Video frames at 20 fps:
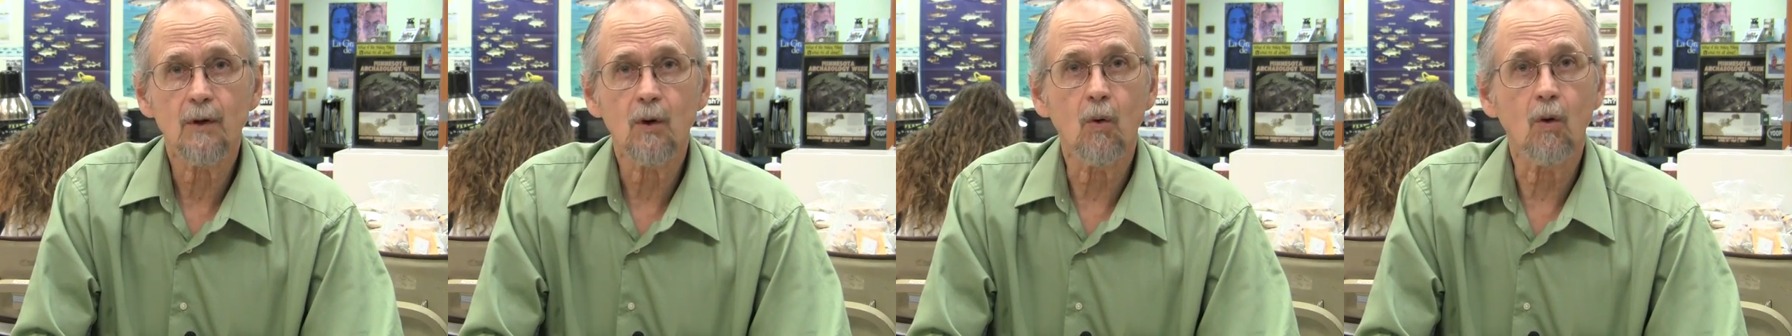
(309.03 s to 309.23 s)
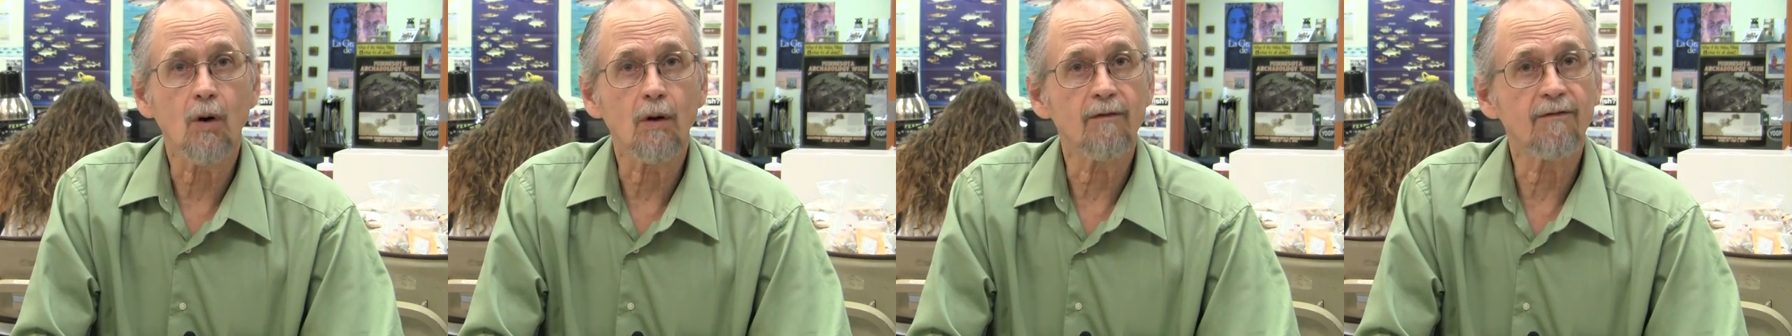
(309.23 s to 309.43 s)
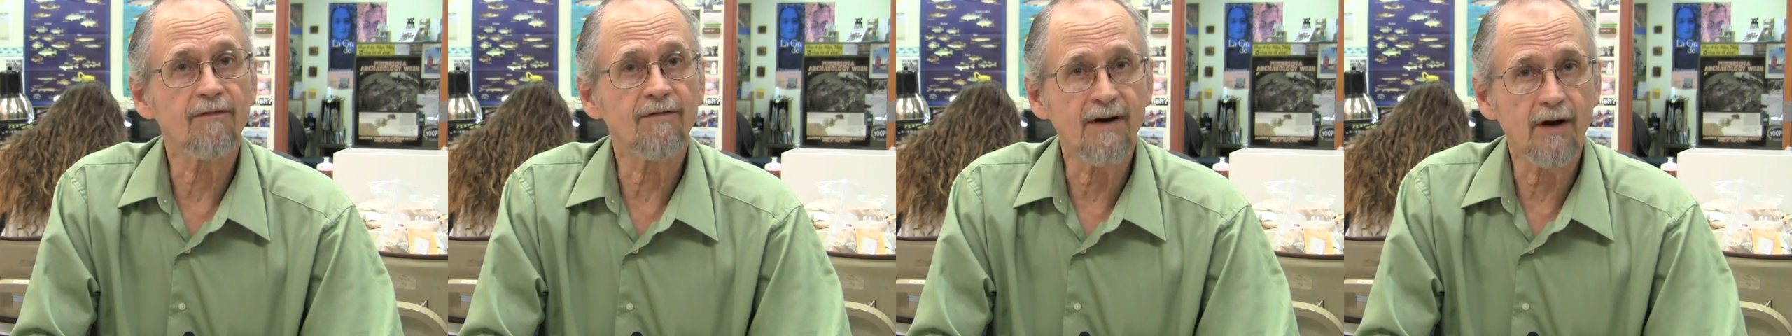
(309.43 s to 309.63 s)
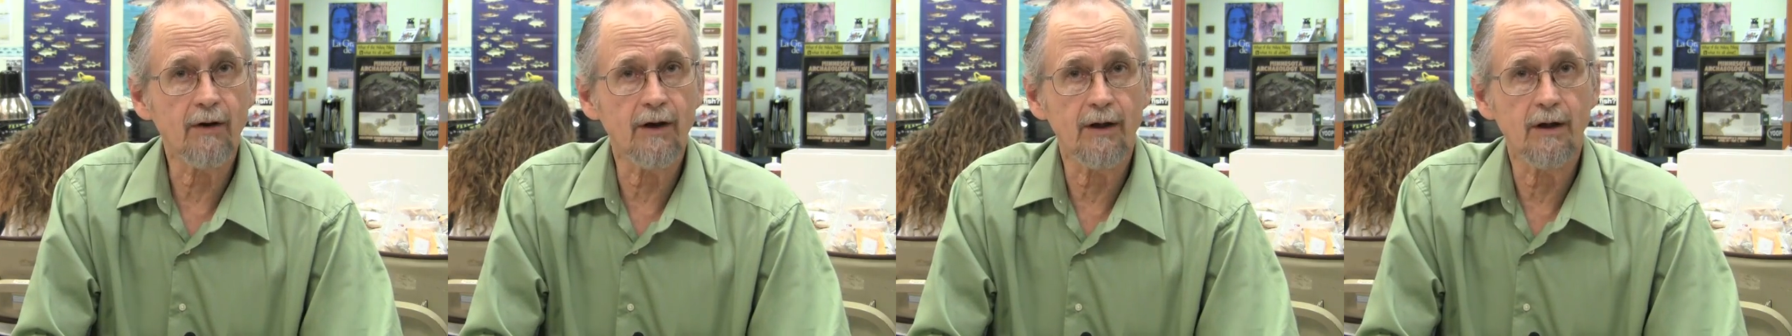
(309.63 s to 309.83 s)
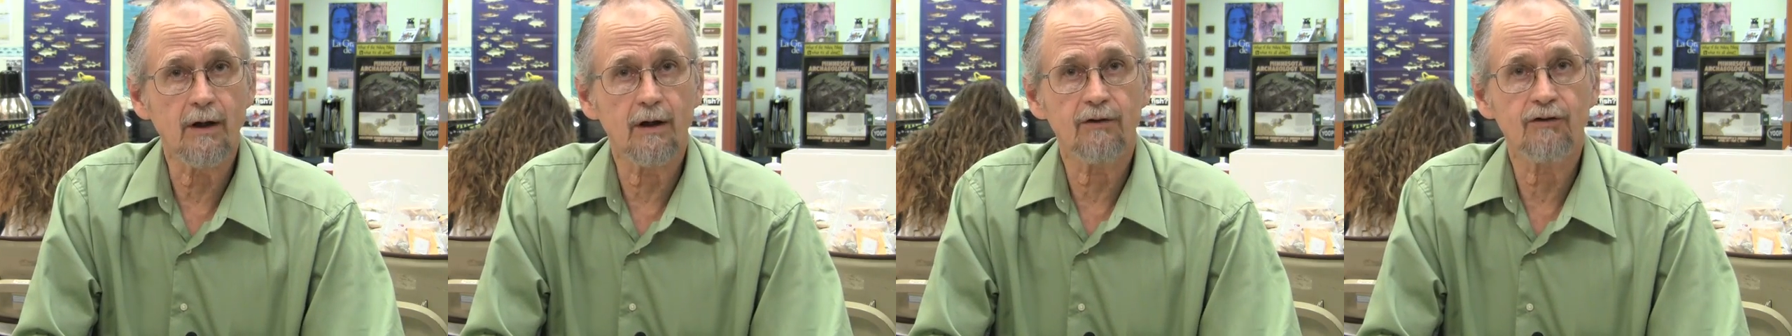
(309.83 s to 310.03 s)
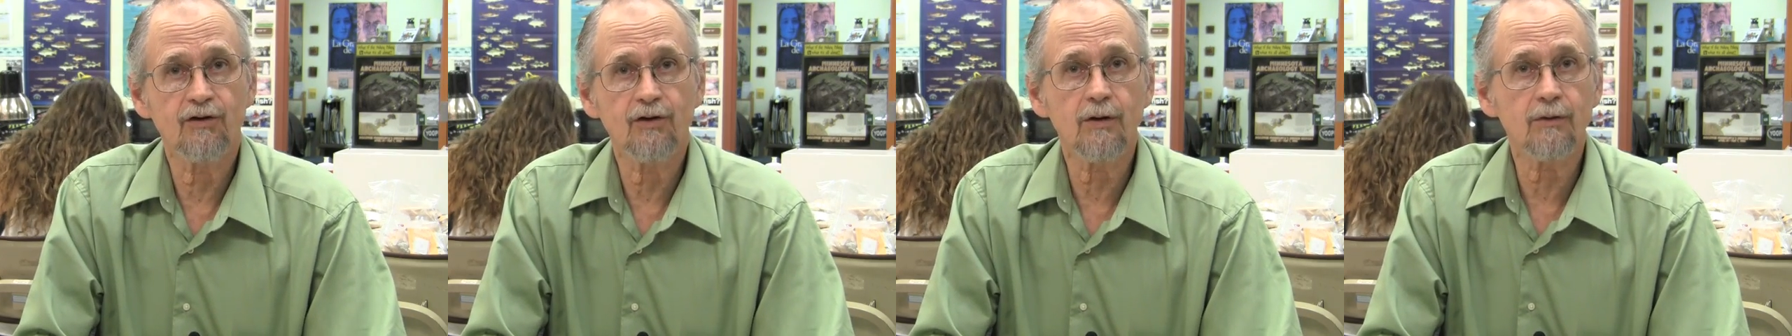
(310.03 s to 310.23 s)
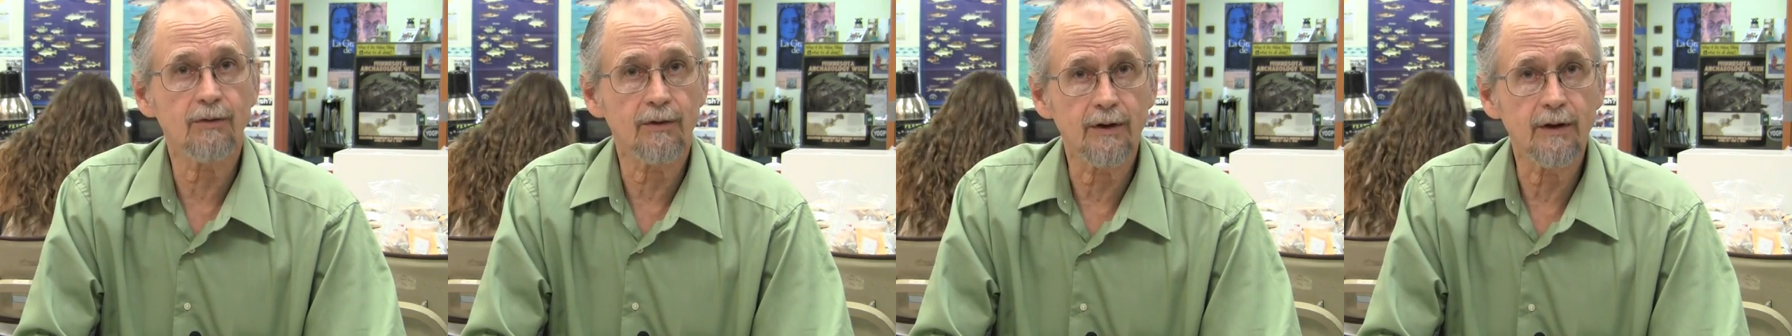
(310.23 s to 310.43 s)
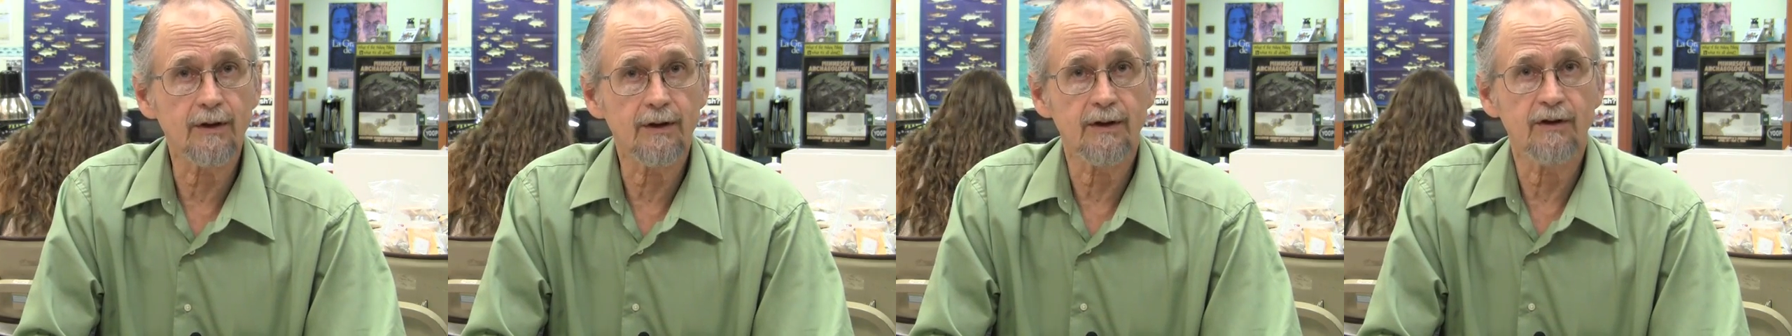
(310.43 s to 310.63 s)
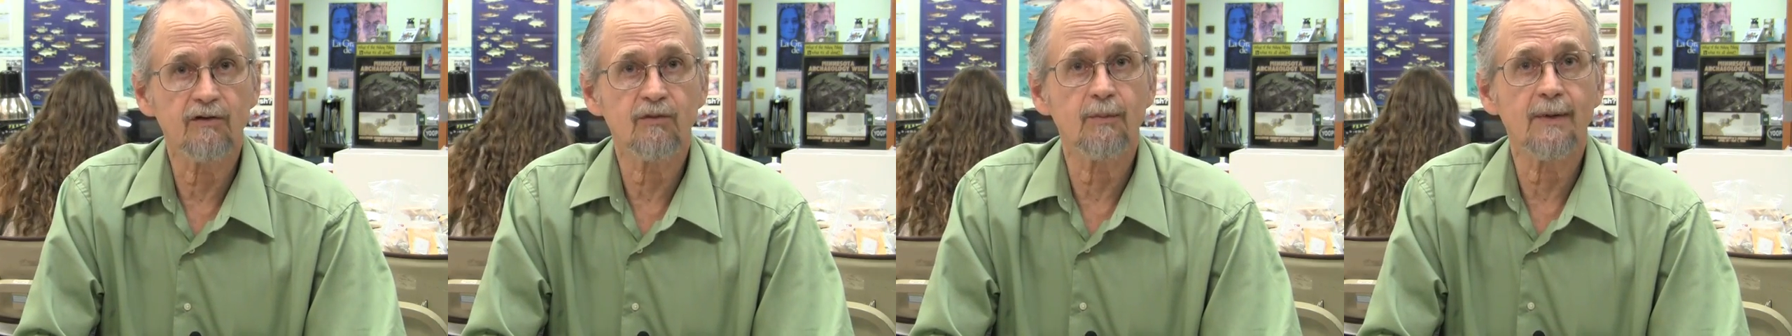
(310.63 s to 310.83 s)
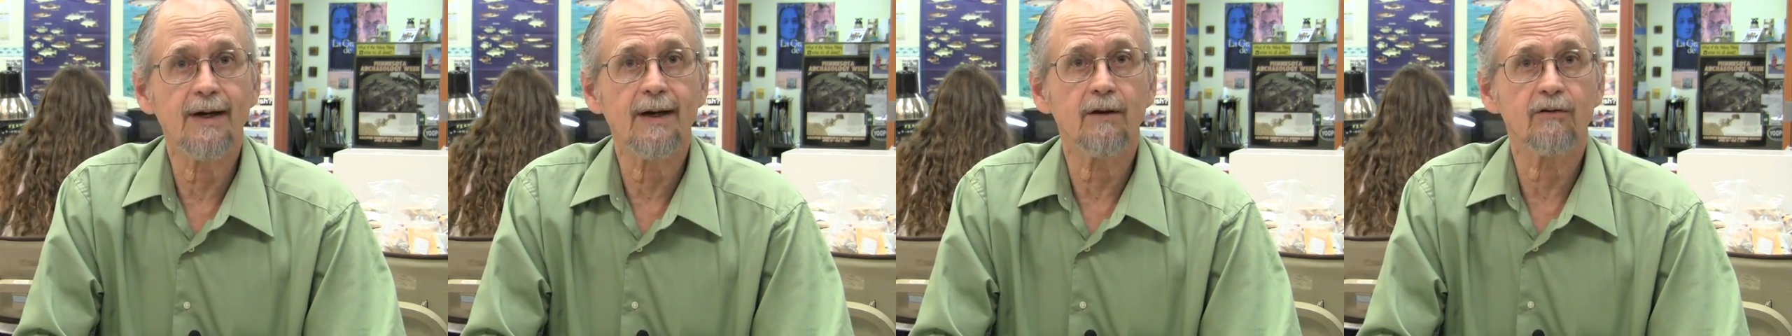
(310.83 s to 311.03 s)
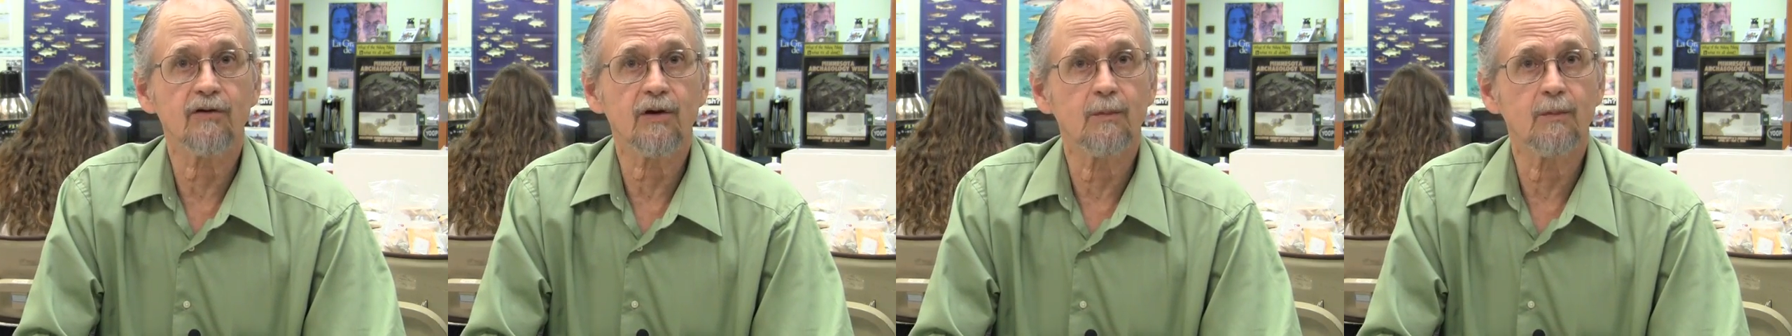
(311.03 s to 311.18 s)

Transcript: or very young children in these mounds.